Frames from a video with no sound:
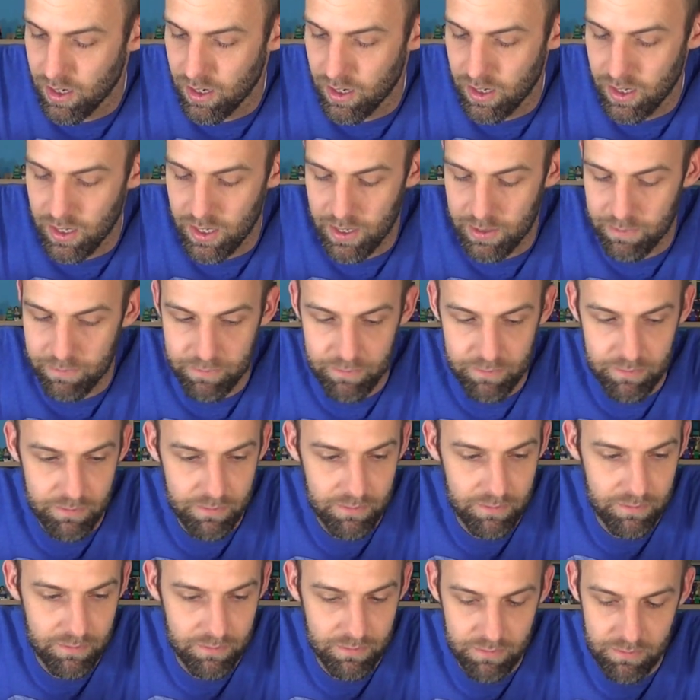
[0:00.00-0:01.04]

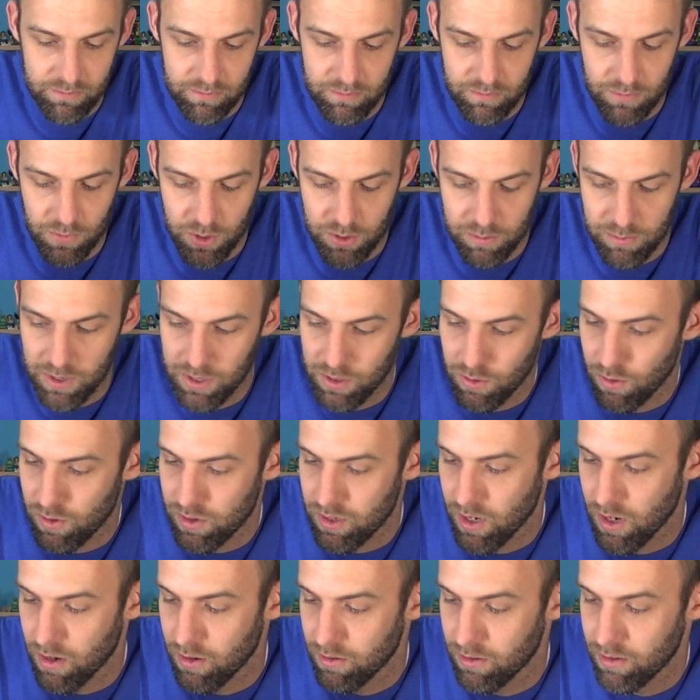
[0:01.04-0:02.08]
where's my
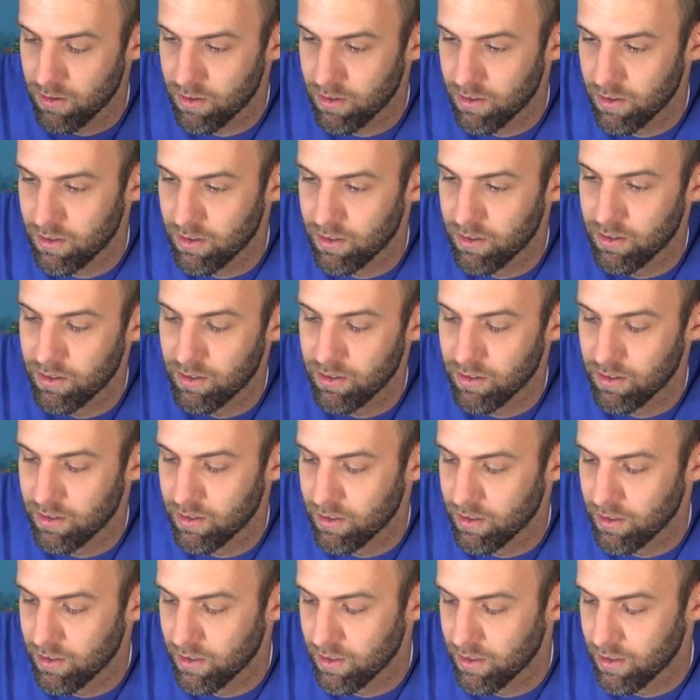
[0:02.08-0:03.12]
torso?
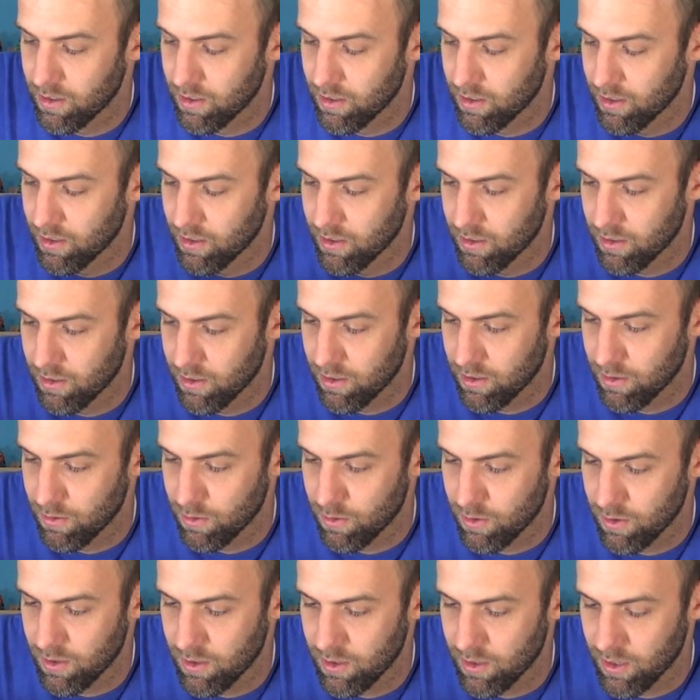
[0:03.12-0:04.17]

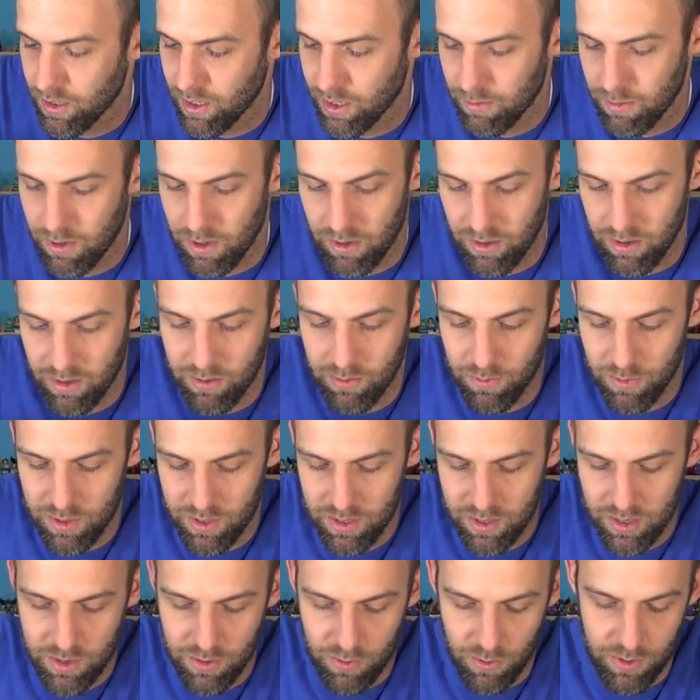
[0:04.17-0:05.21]
Come on,
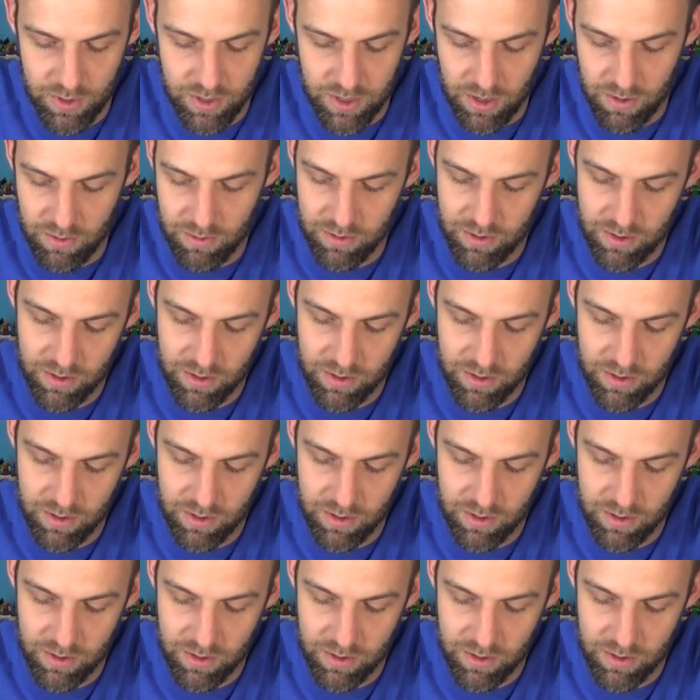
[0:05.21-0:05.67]
where's the torso?